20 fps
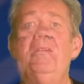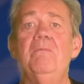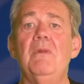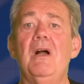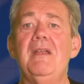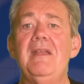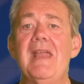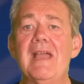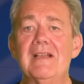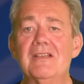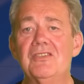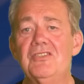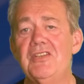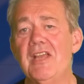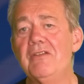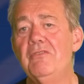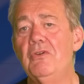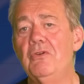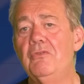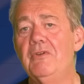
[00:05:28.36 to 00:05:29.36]
My next
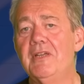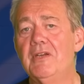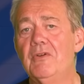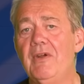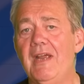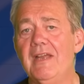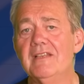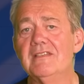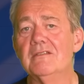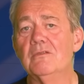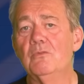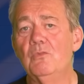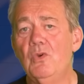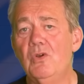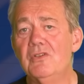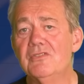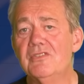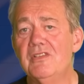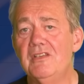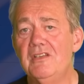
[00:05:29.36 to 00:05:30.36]
general regret
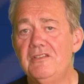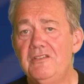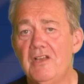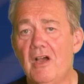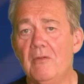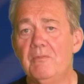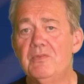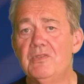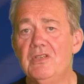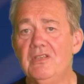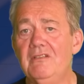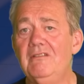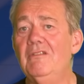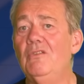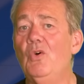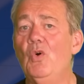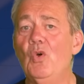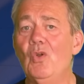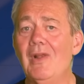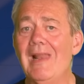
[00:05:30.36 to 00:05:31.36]
was the adoption
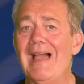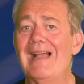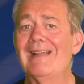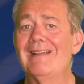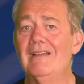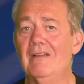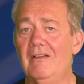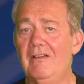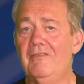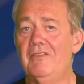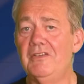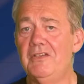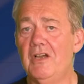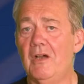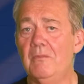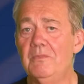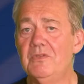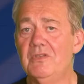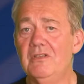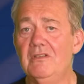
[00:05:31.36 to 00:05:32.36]
or lack of
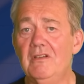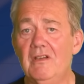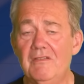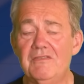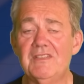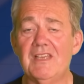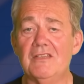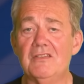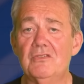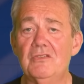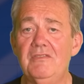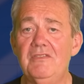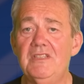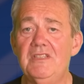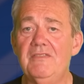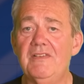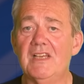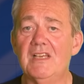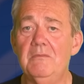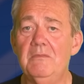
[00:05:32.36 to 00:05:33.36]
adoption of test-driven
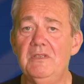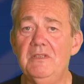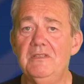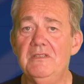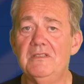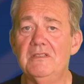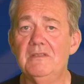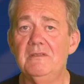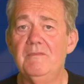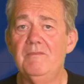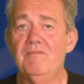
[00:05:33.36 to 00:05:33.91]
development.